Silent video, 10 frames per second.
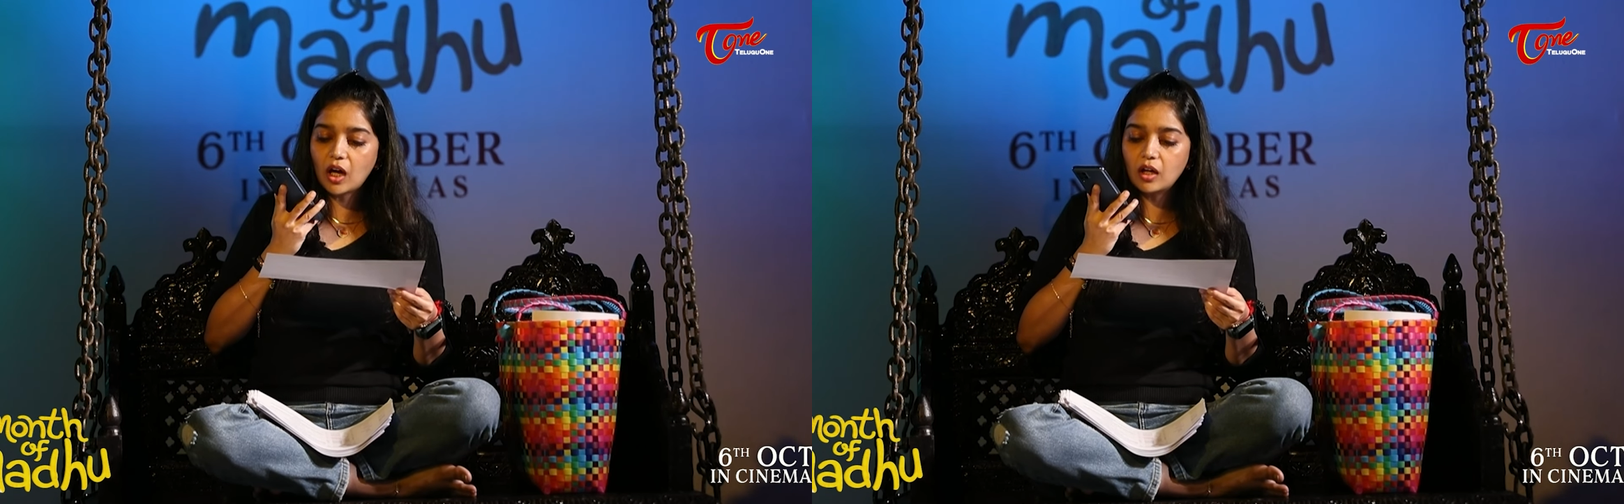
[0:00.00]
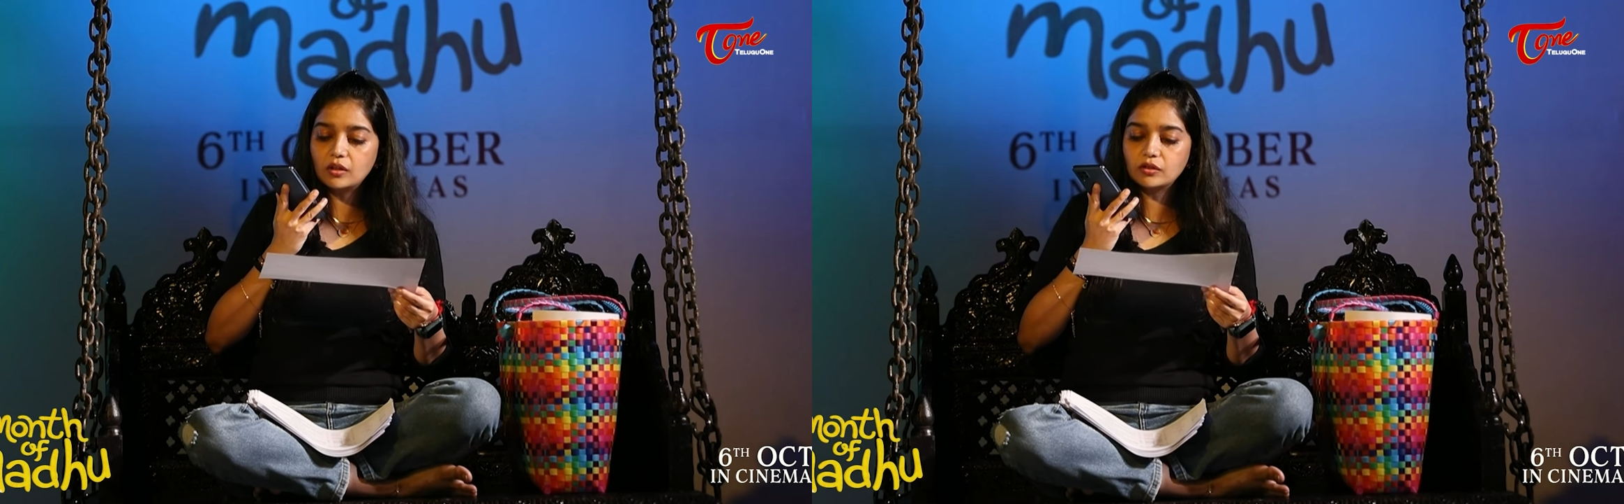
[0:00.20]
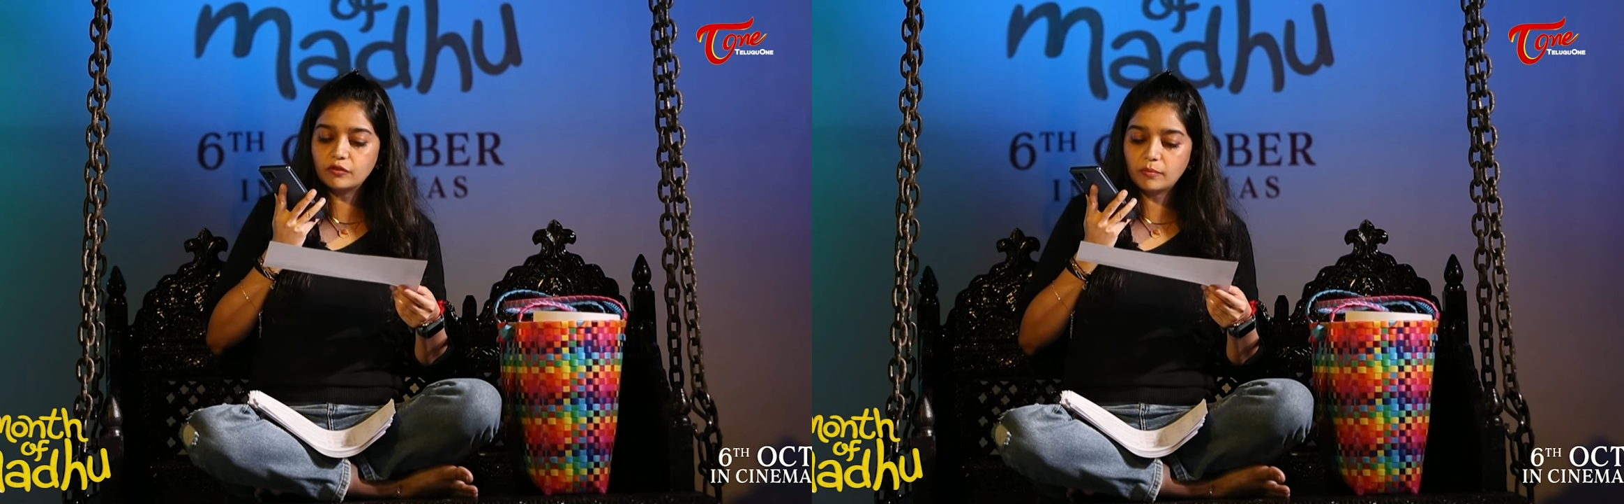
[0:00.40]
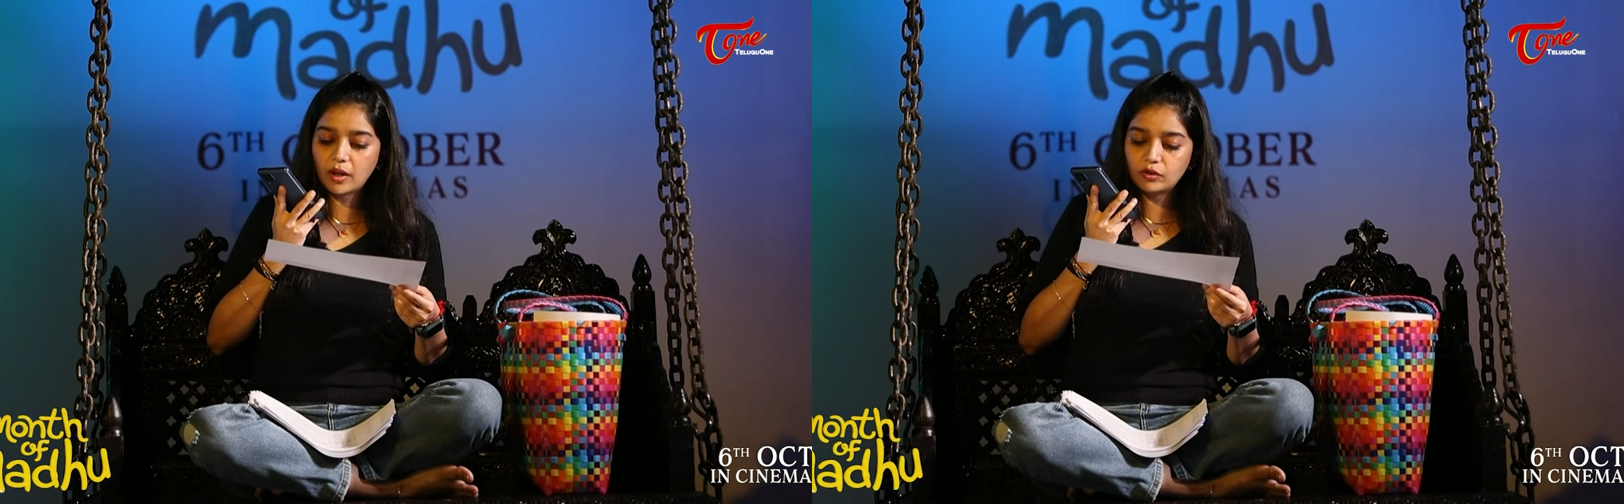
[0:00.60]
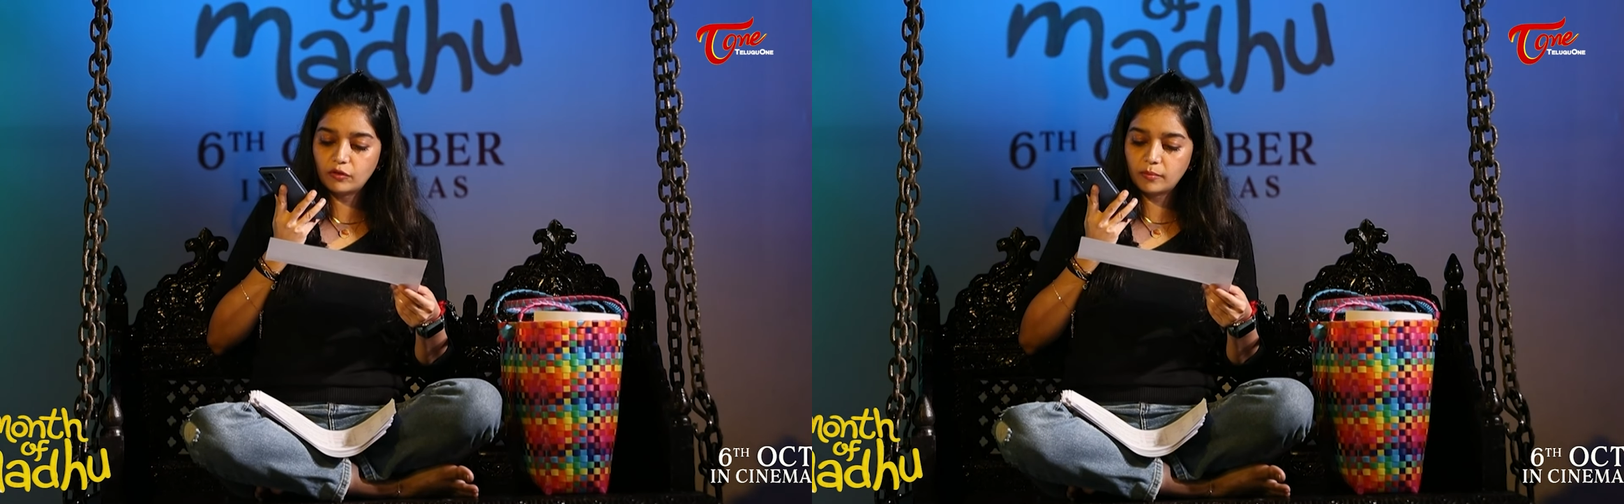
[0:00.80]
Colors of
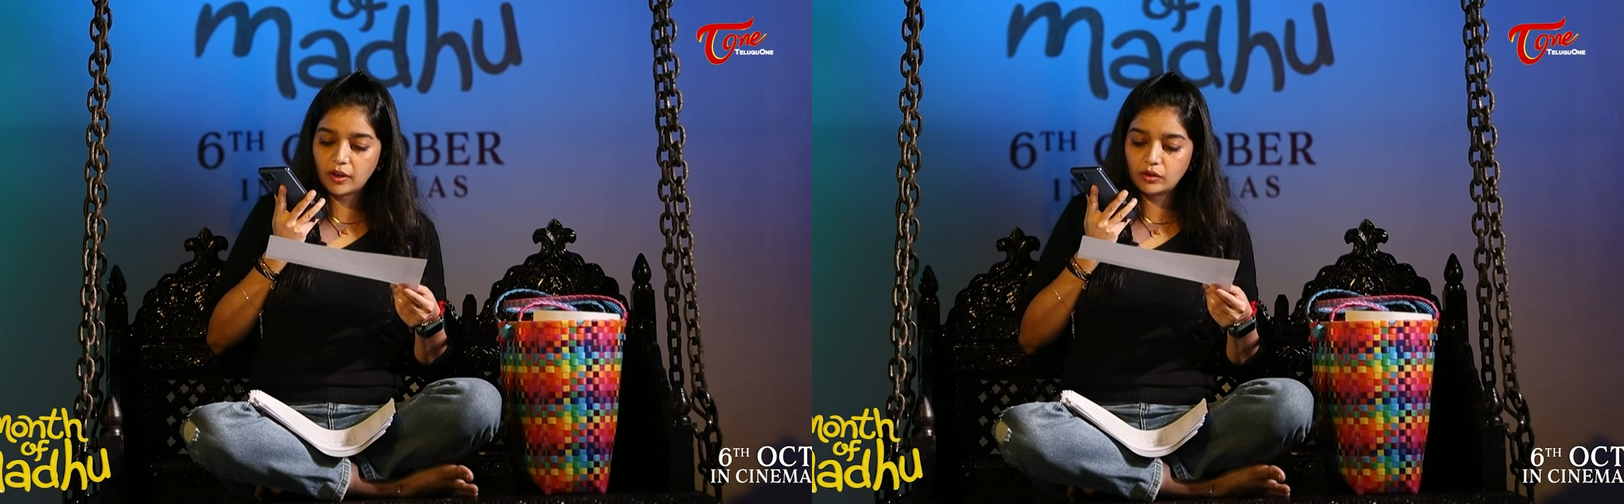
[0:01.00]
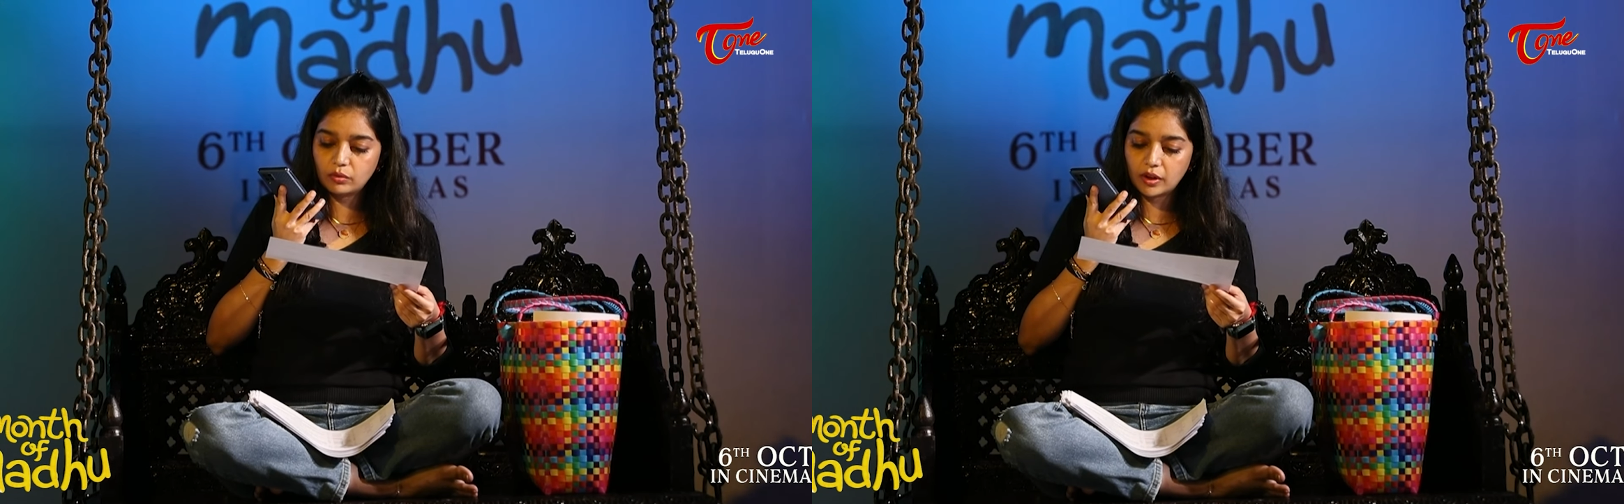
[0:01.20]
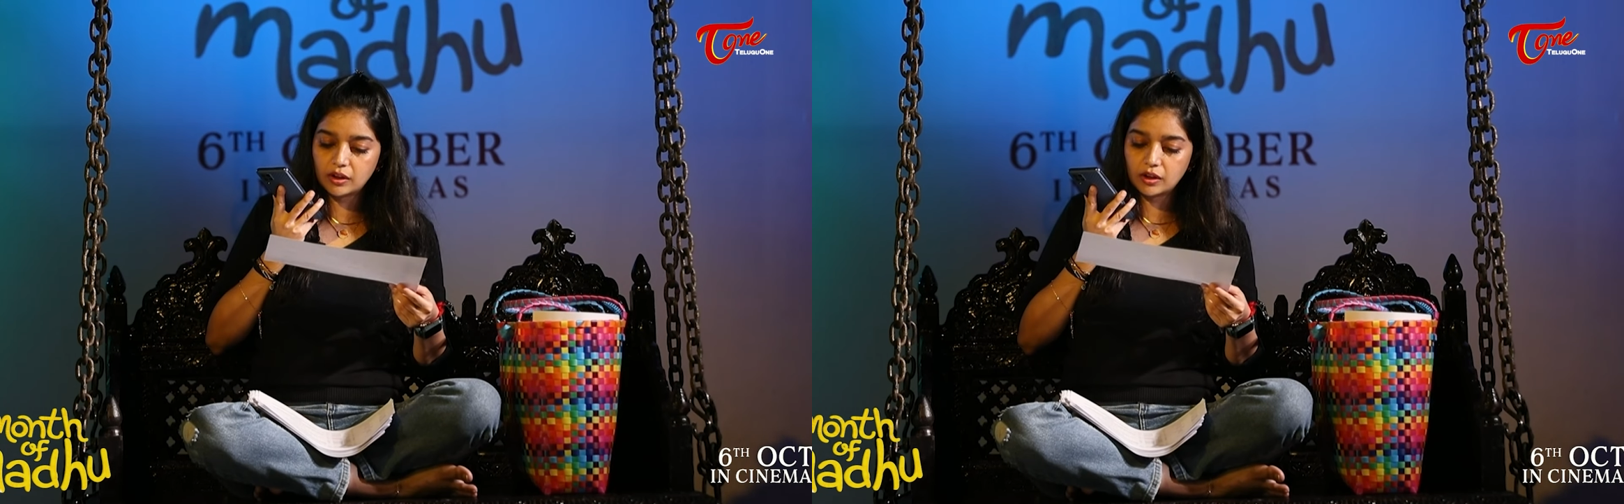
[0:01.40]
Month of Madhu?